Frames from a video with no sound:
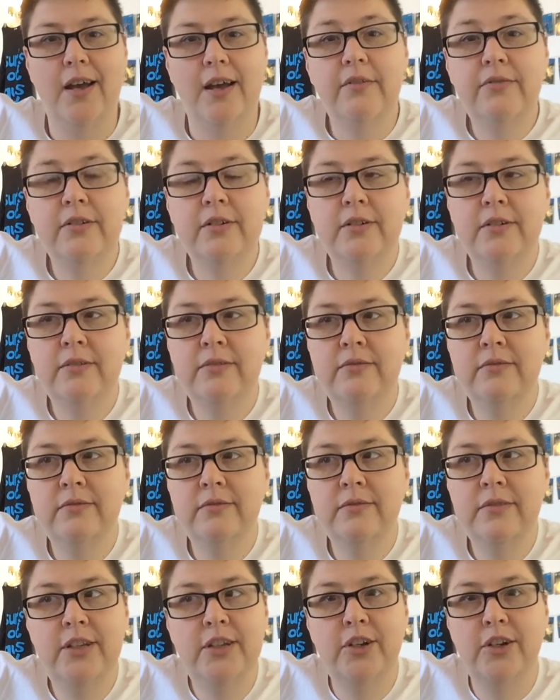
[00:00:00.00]
ever
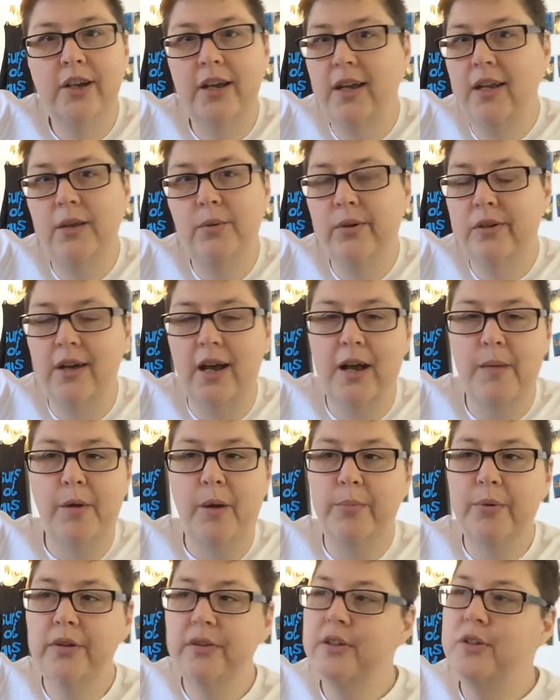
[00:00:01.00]
hear anyone talk
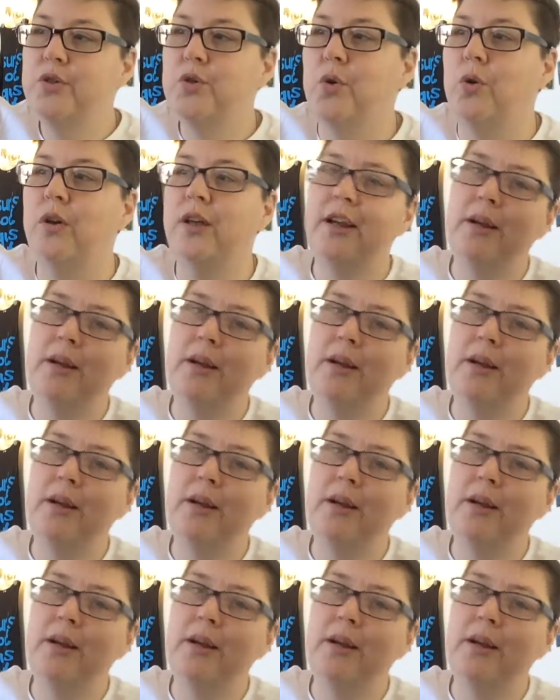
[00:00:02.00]
about birth control,